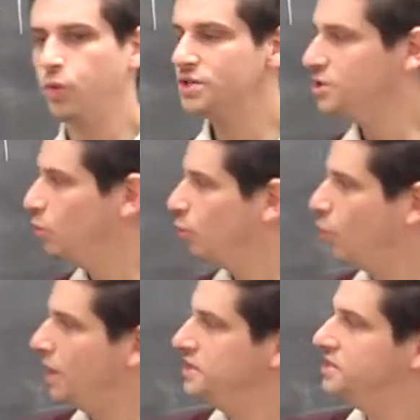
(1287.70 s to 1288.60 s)
What's the
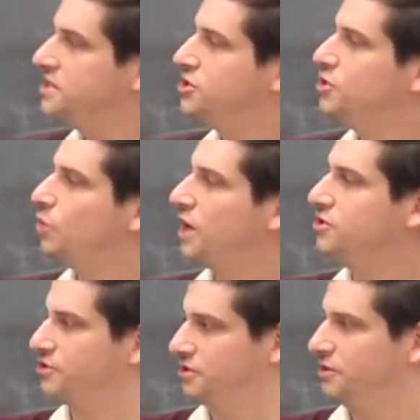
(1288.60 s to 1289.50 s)
one
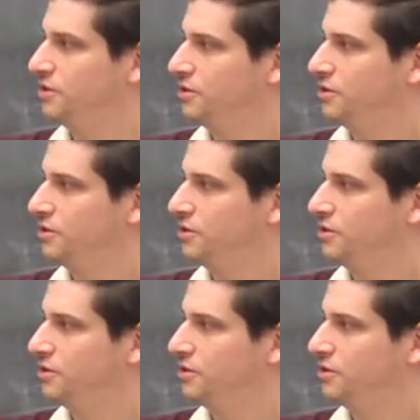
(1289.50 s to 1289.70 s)
situation